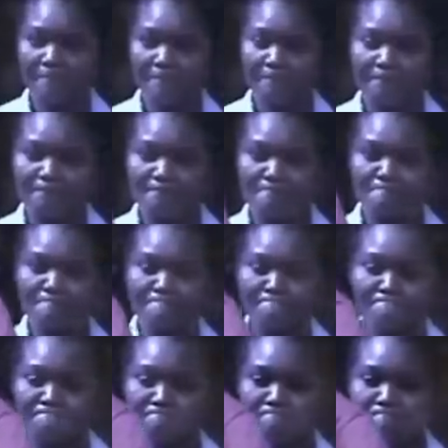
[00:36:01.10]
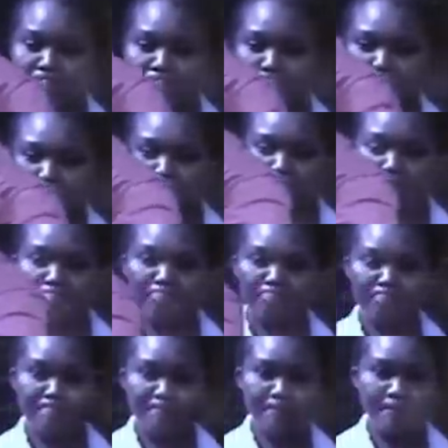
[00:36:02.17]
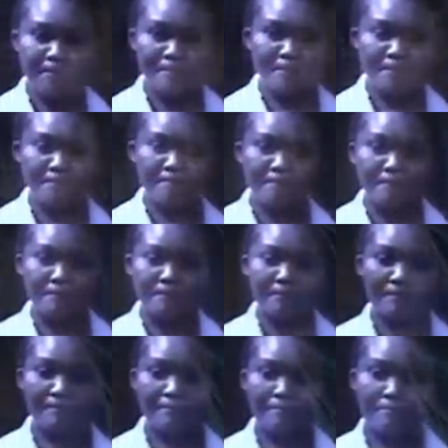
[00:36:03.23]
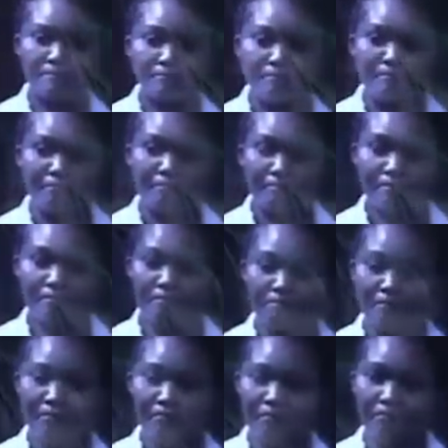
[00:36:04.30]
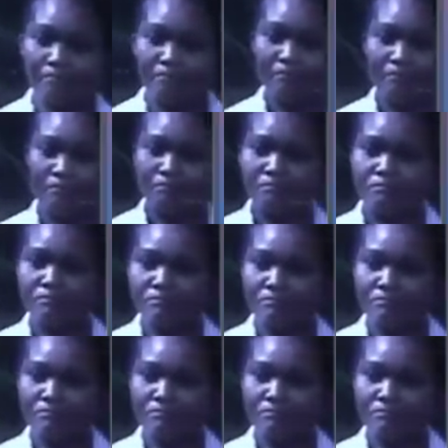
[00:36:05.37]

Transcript: (not speaking)